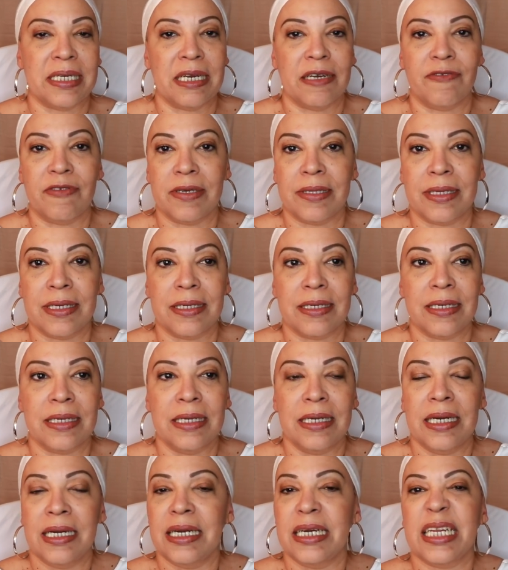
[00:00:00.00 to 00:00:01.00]
and everything,
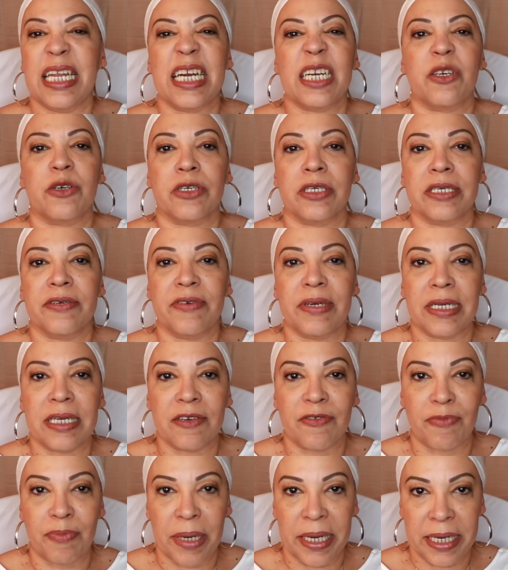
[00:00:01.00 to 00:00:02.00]
and I couldn't even
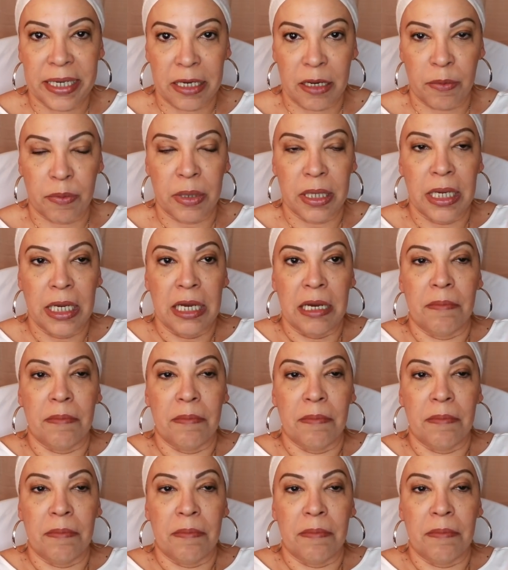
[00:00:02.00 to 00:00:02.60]
lift my head up.